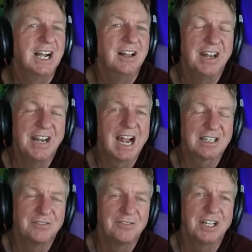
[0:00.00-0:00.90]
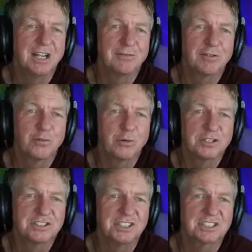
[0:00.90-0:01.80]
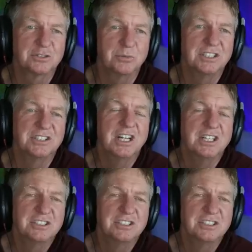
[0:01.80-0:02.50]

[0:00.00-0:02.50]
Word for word: and then active again for four to six weeks.